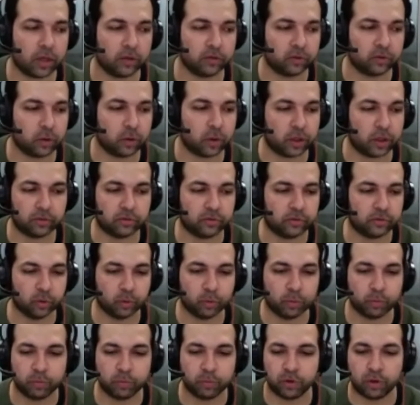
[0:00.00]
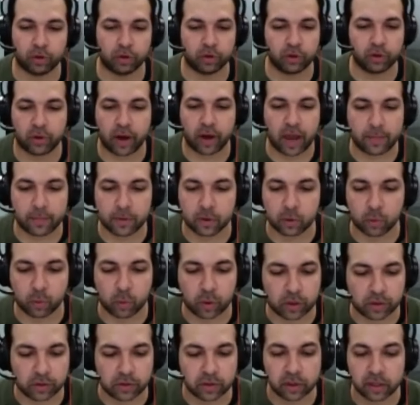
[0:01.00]
so I assume you're happy
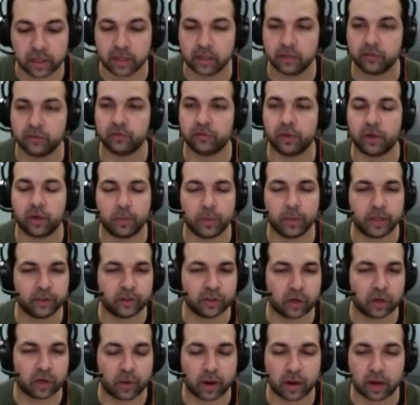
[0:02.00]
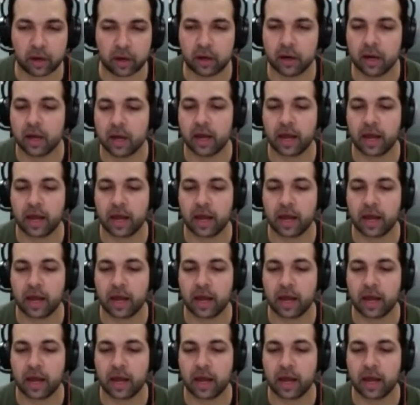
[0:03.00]
with the leads that are being generated